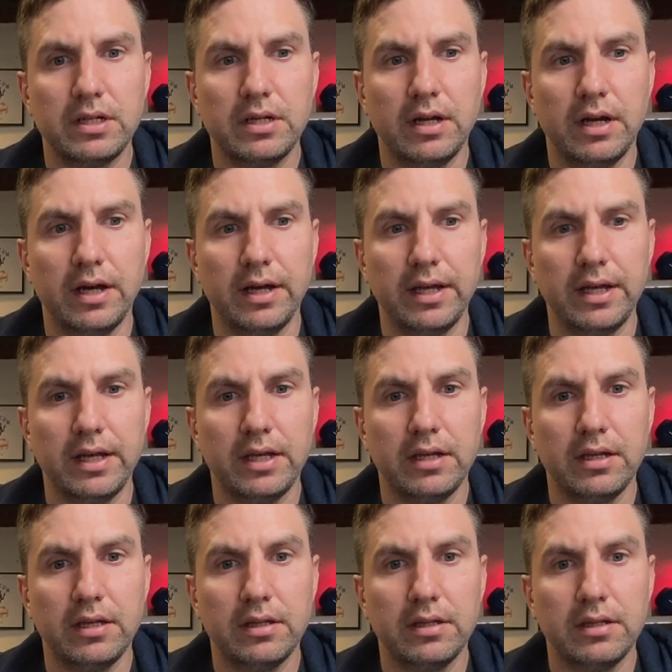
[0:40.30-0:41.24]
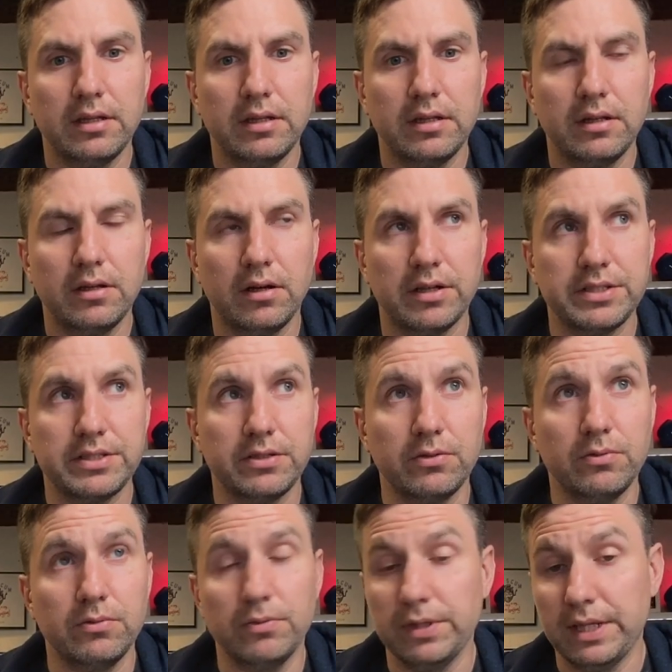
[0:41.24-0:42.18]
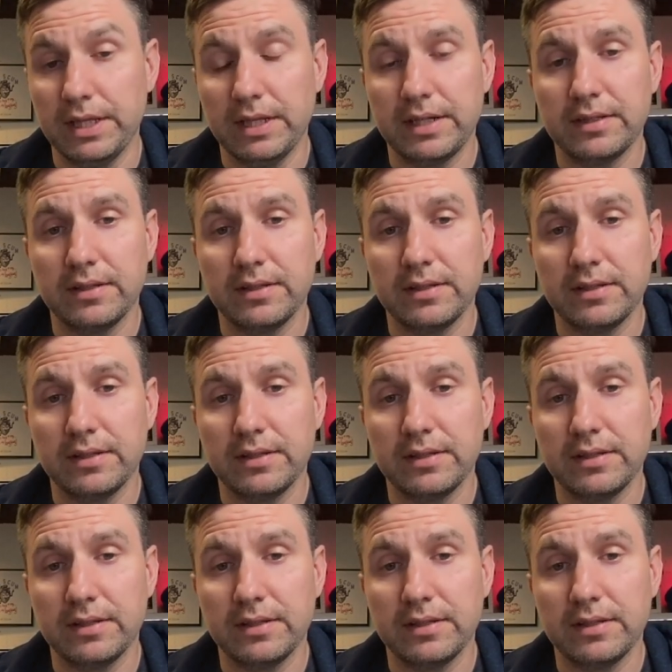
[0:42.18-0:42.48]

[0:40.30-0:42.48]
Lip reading: I also really liked a